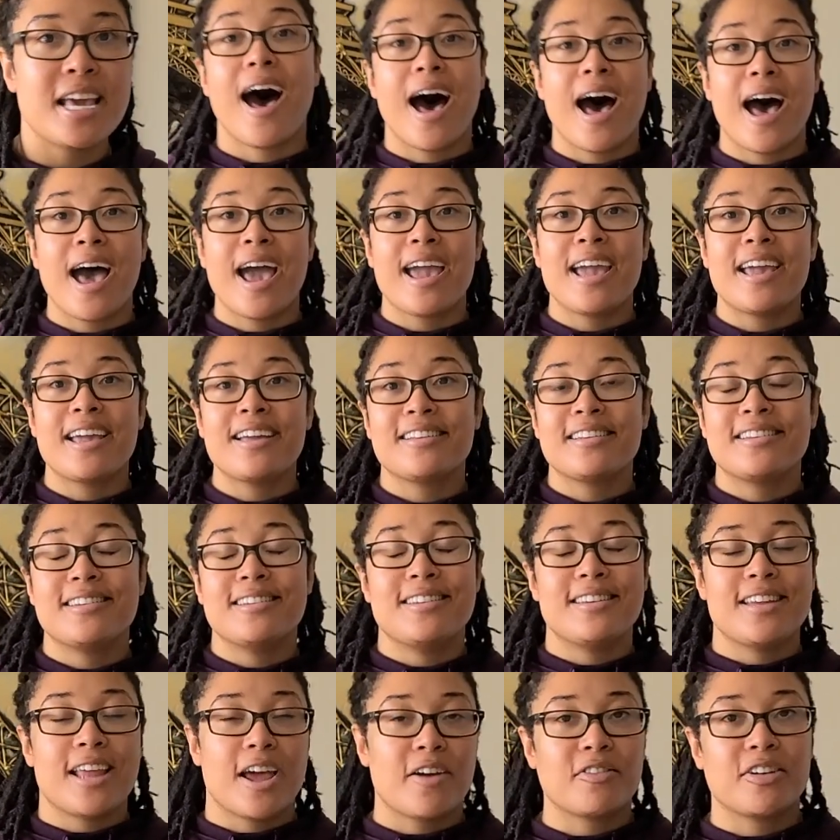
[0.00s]
I
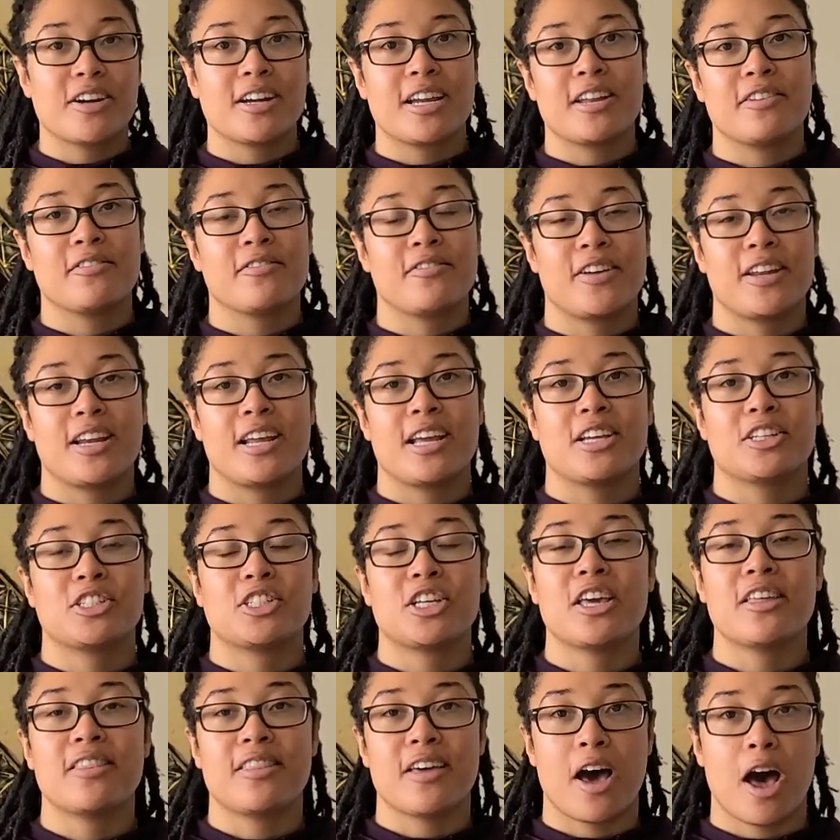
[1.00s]
never can
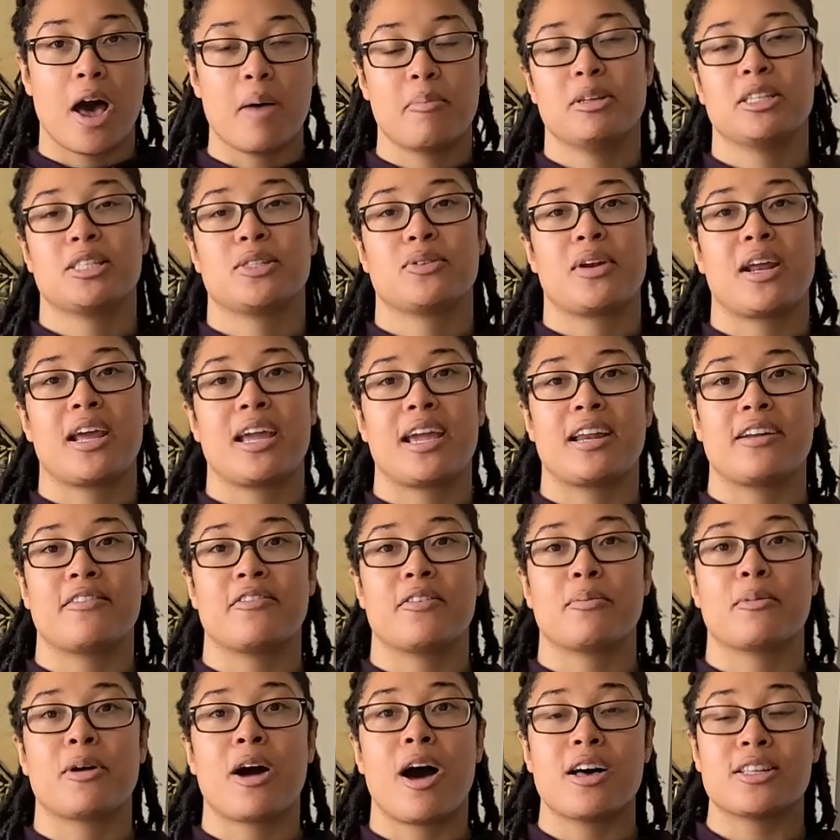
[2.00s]
finish the hummus when I get it
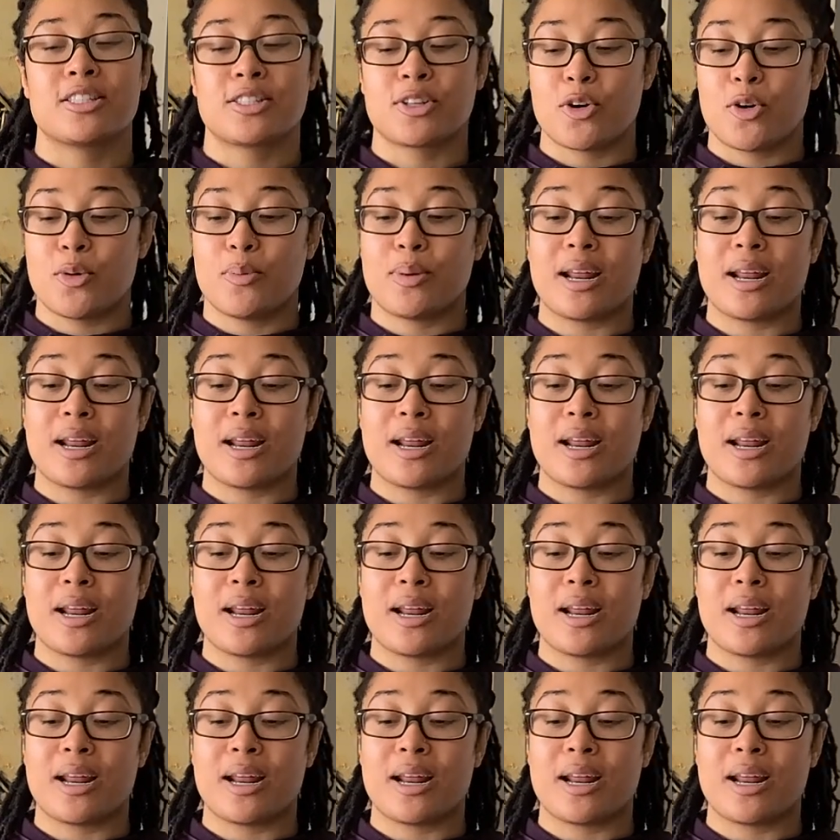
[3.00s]
from Costco,